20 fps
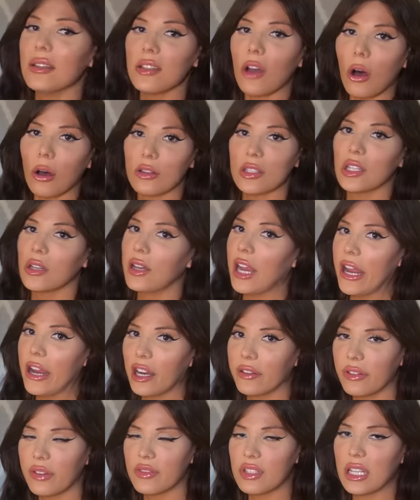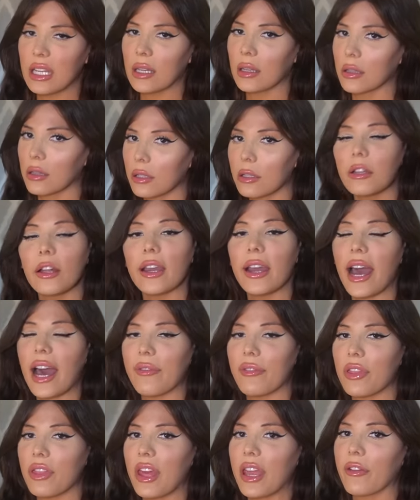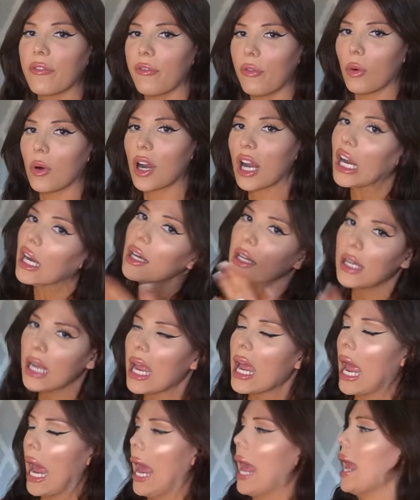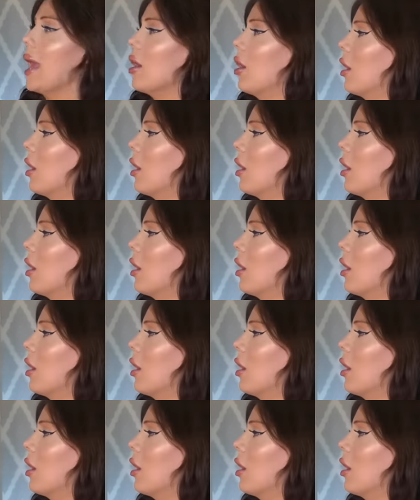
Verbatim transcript: is also an A R fifteen. Clearly I have a thing for A